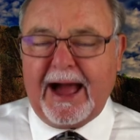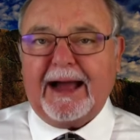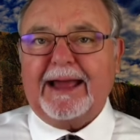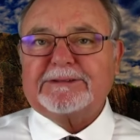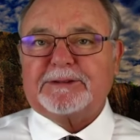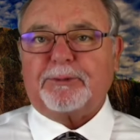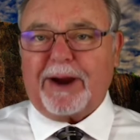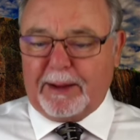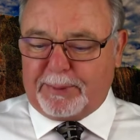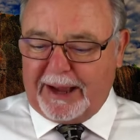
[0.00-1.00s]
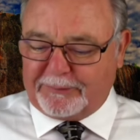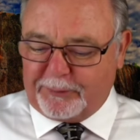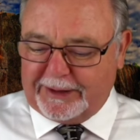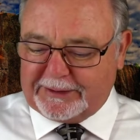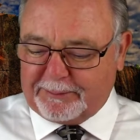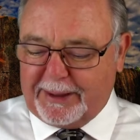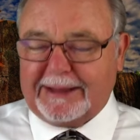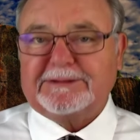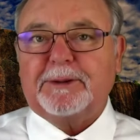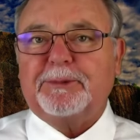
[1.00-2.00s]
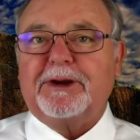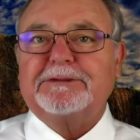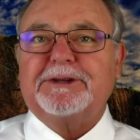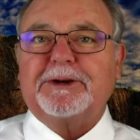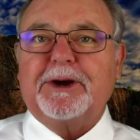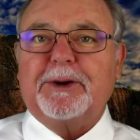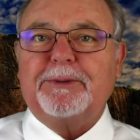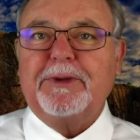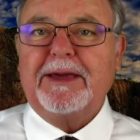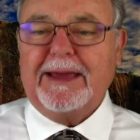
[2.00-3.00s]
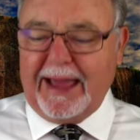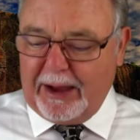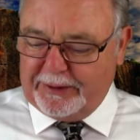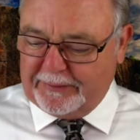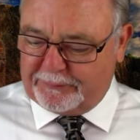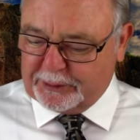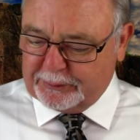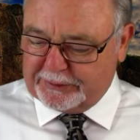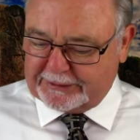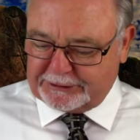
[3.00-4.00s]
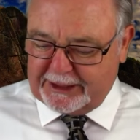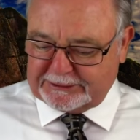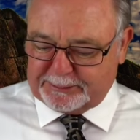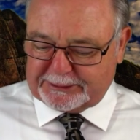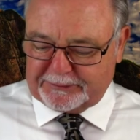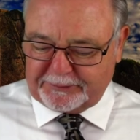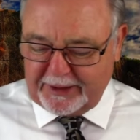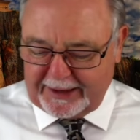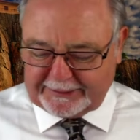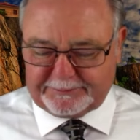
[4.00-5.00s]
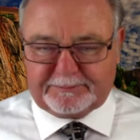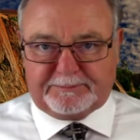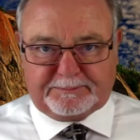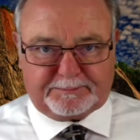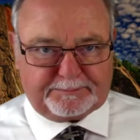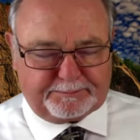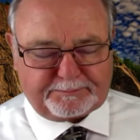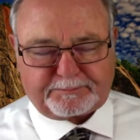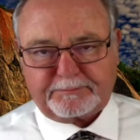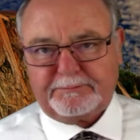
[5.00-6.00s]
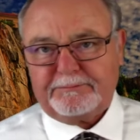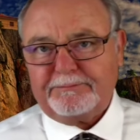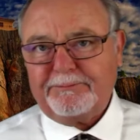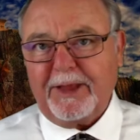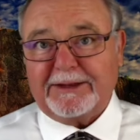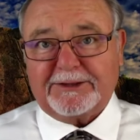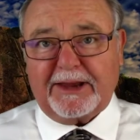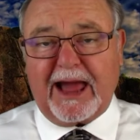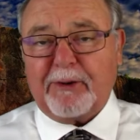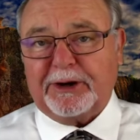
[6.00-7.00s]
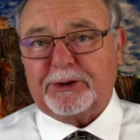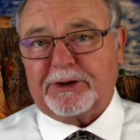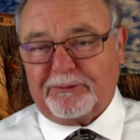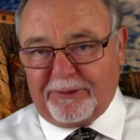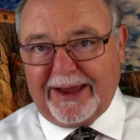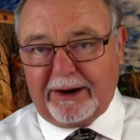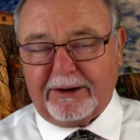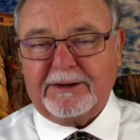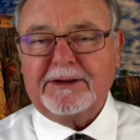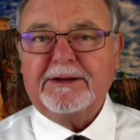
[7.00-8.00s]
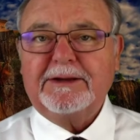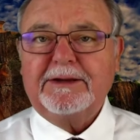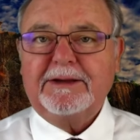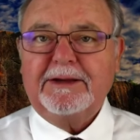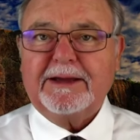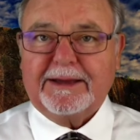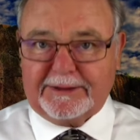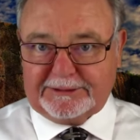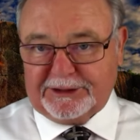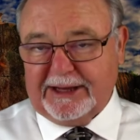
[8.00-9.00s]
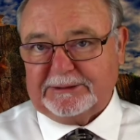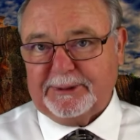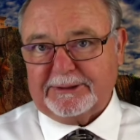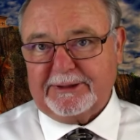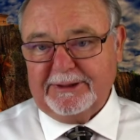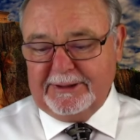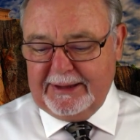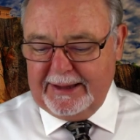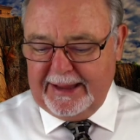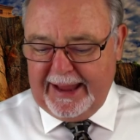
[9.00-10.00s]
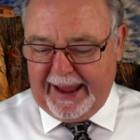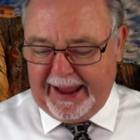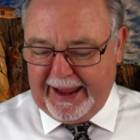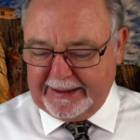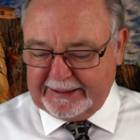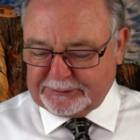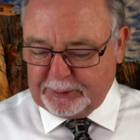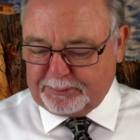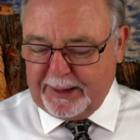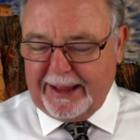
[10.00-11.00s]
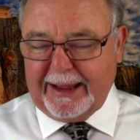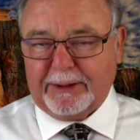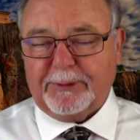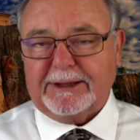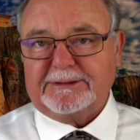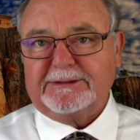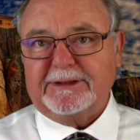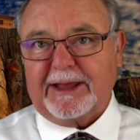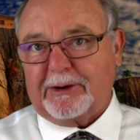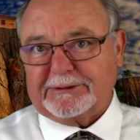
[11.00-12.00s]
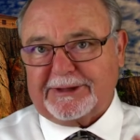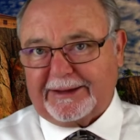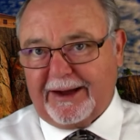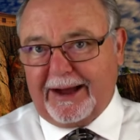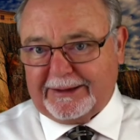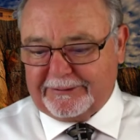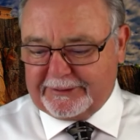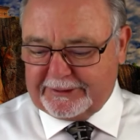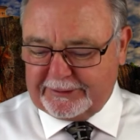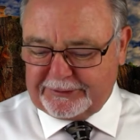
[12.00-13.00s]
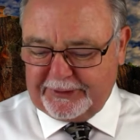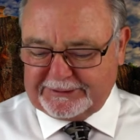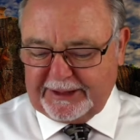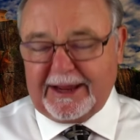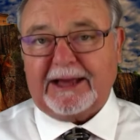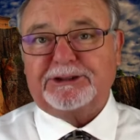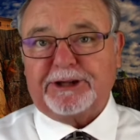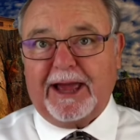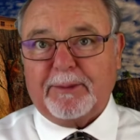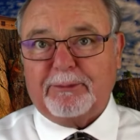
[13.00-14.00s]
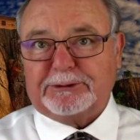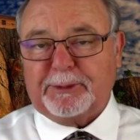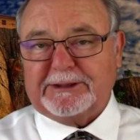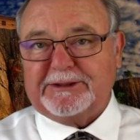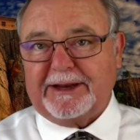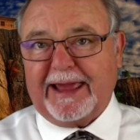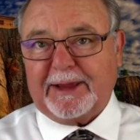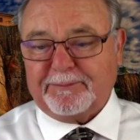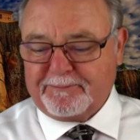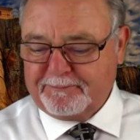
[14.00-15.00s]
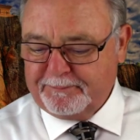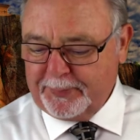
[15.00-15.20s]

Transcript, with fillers: I asked a rabbi friend of mine some years ago how he viewed the judgment of God. And they said, how are you going to fare in the judgment? And his reply was, they don't say God. So he said, Hashem, which means the name.